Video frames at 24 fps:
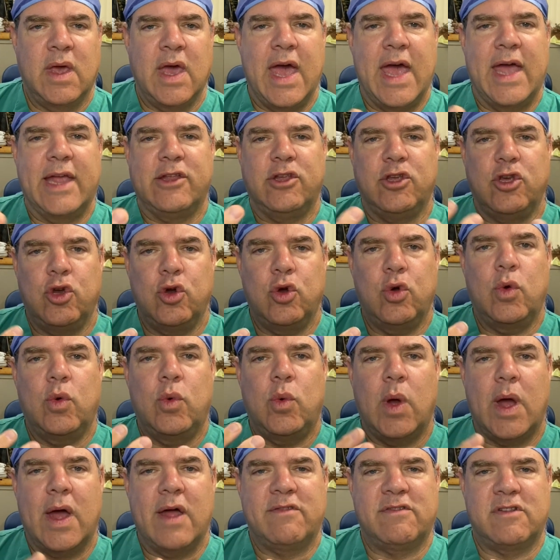And
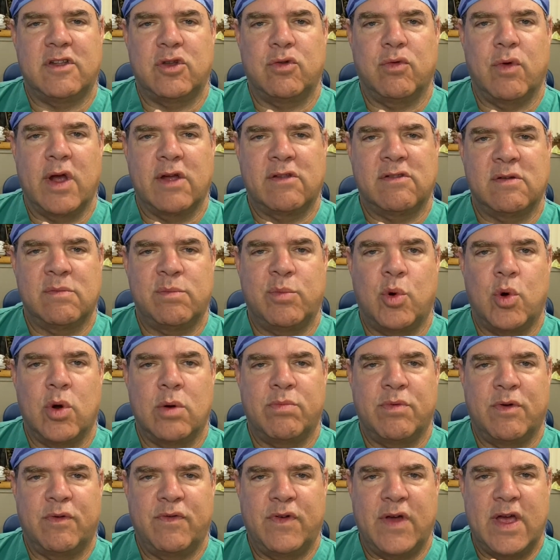you, as a direct
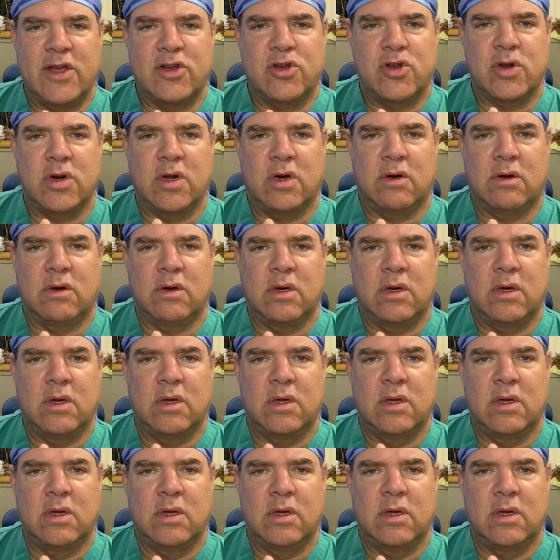support professional,